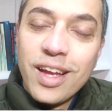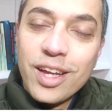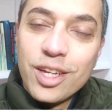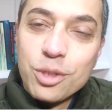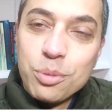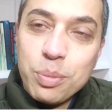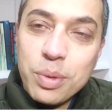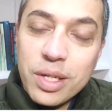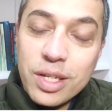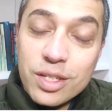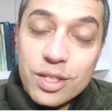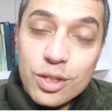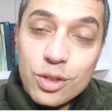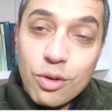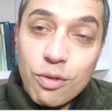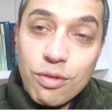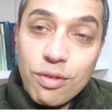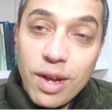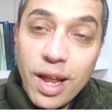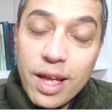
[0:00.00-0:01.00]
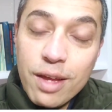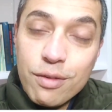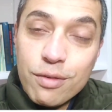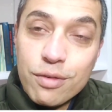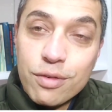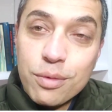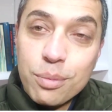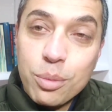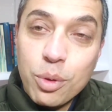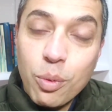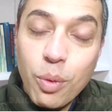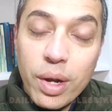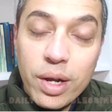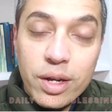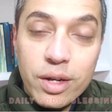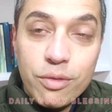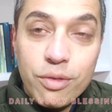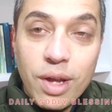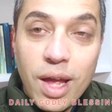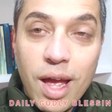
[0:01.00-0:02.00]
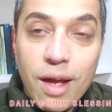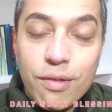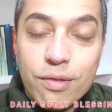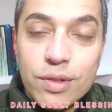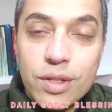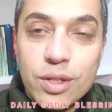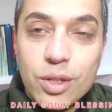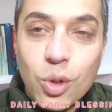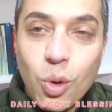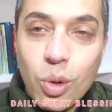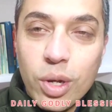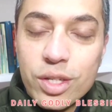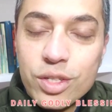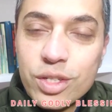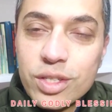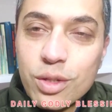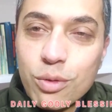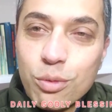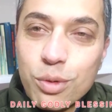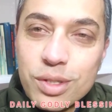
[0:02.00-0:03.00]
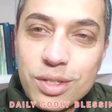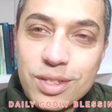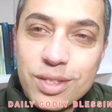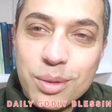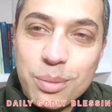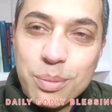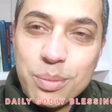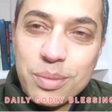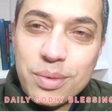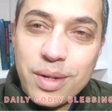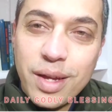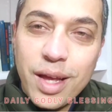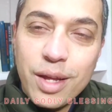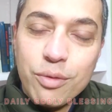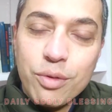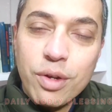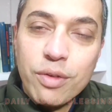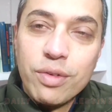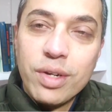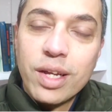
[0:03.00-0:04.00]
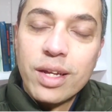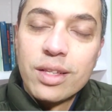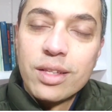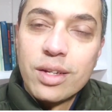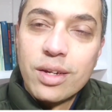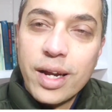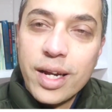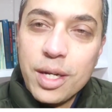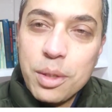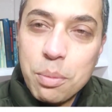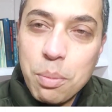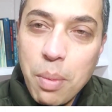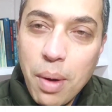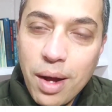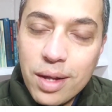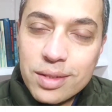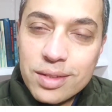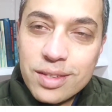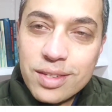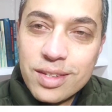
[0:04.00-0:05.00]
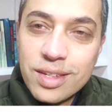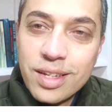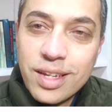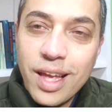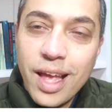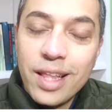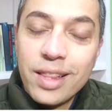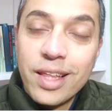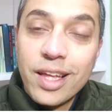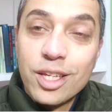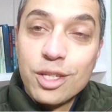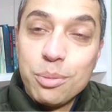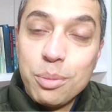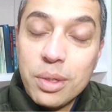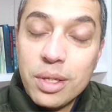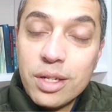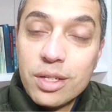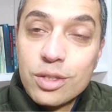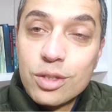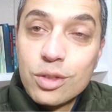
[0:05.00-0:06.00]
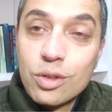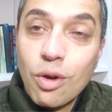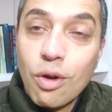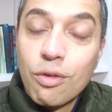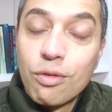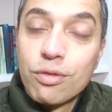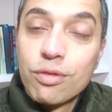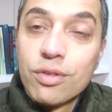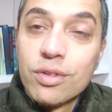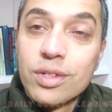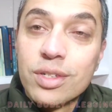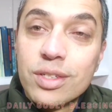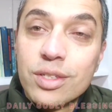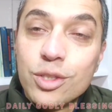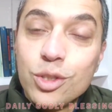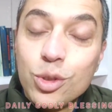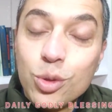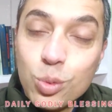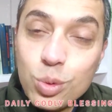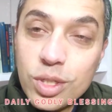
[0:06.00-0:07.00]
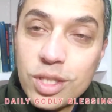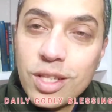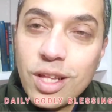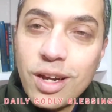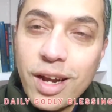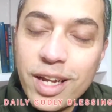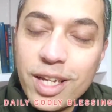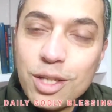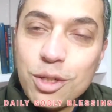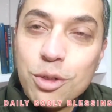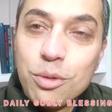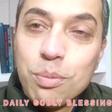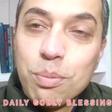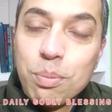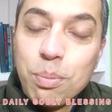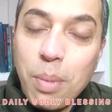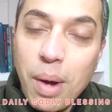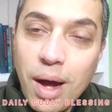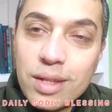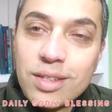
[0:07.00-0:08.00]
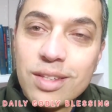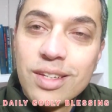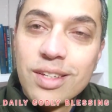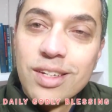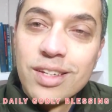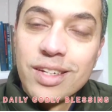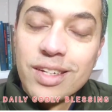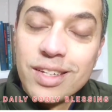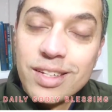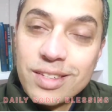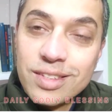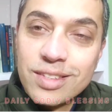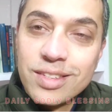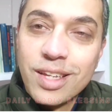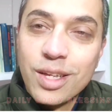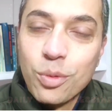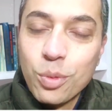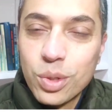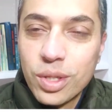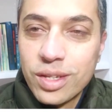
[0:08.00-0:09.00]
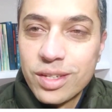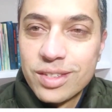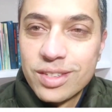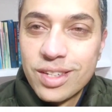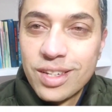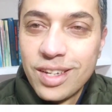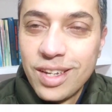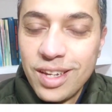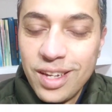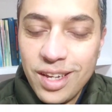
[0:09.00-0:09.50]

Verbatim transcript: experiences of life, provided we have the knowledge and the wisdom and we have taken the right path, and the experience of choosing the right path is there with us.